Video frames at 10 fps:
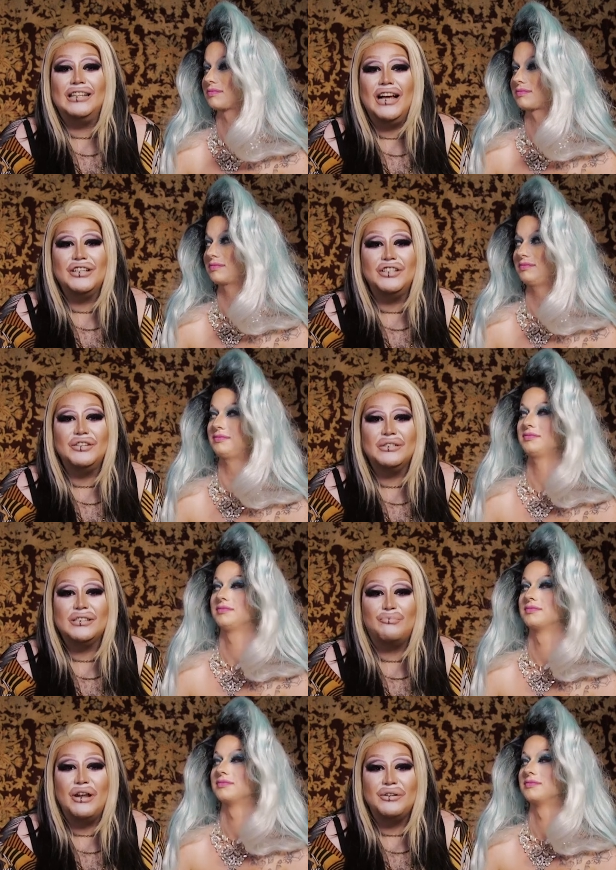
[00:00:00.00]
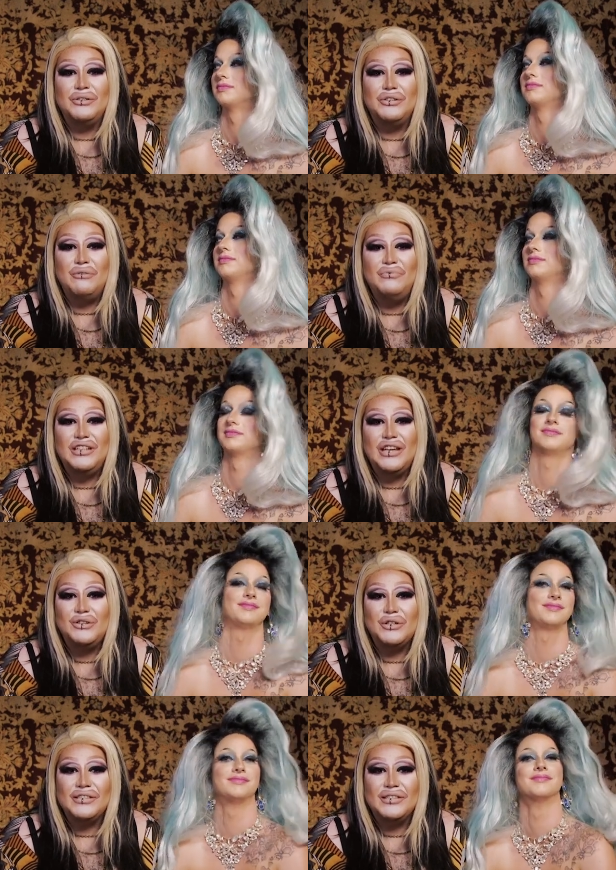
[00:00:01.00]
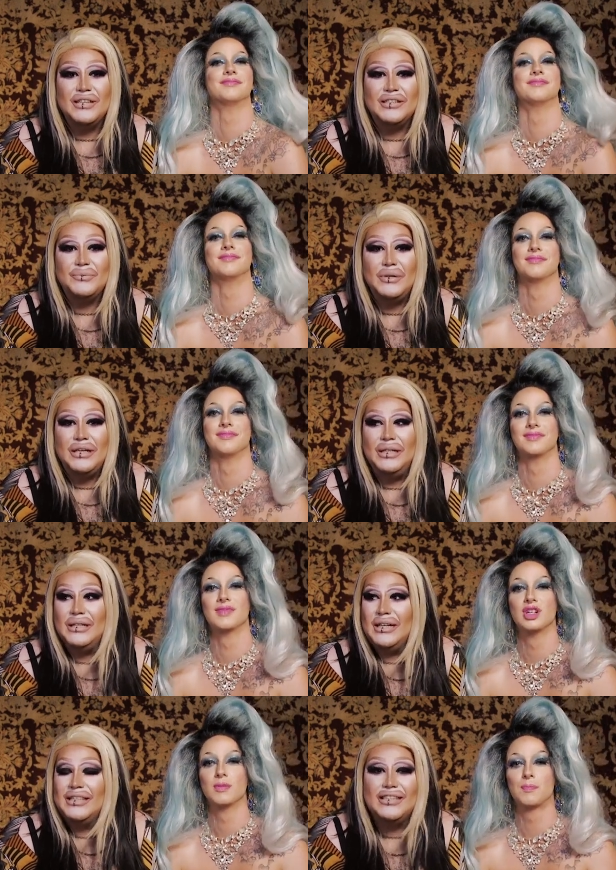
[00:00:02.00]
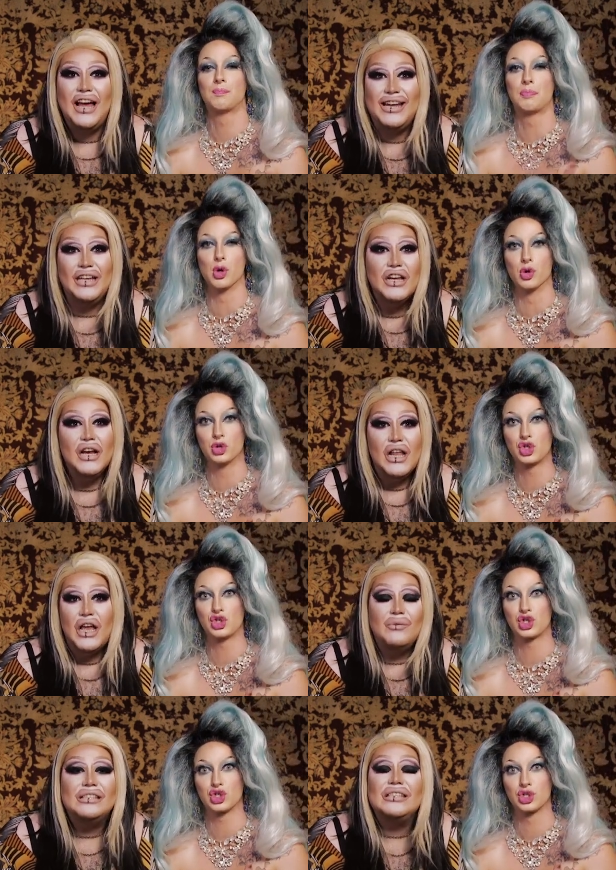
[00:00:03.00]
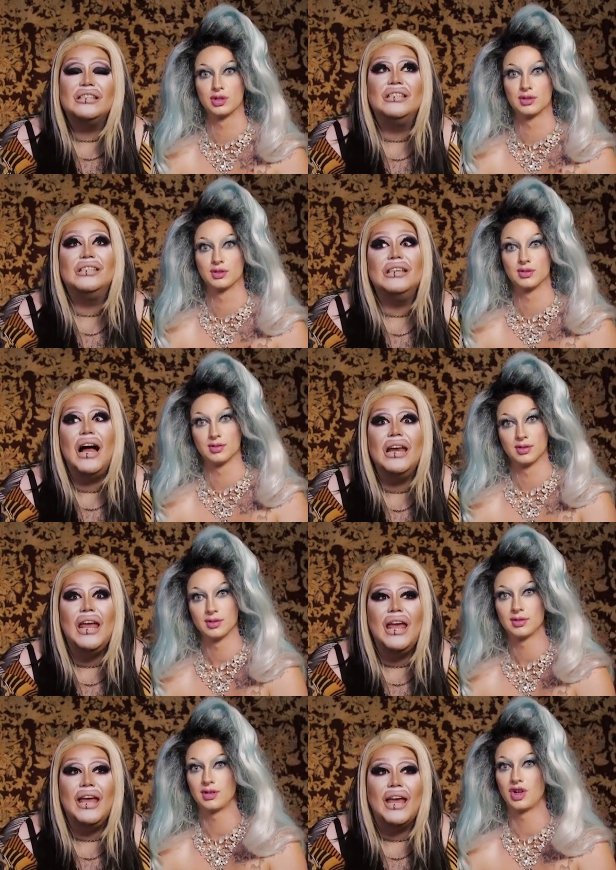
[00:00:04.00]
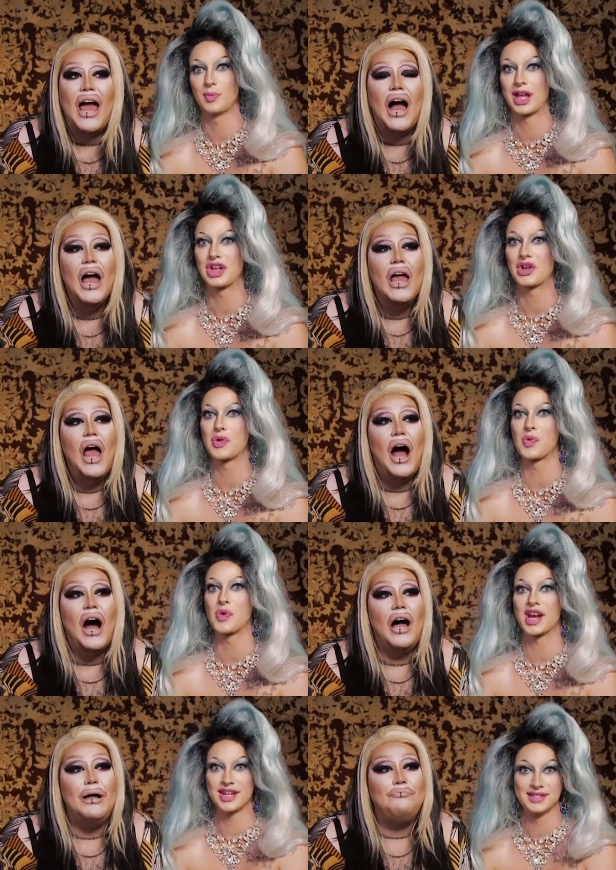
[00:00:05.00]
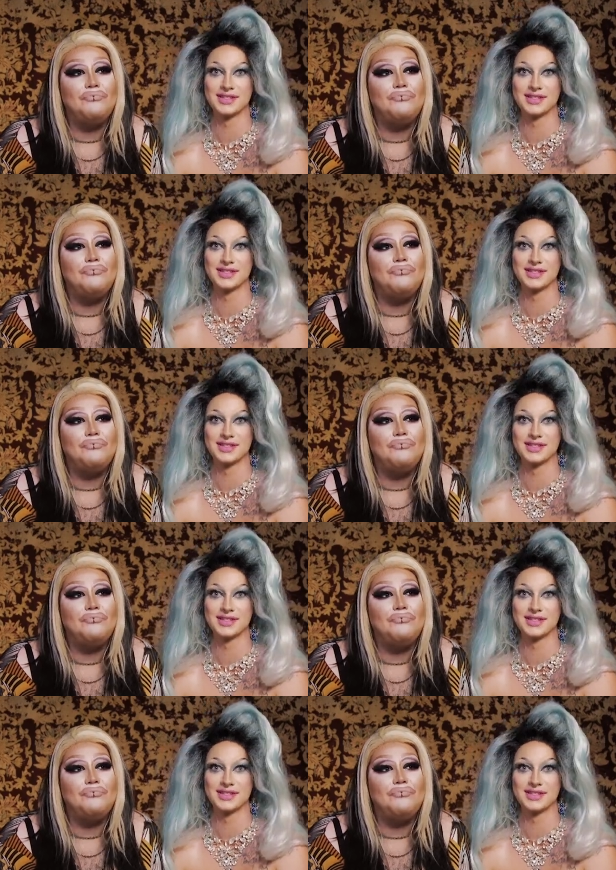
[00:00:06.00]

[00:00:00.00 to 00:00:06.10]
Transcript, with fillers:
Speaker 1: I'd like to do a spread on gym teachers this week. It's like, Boosh. it was stunning. Oh my um,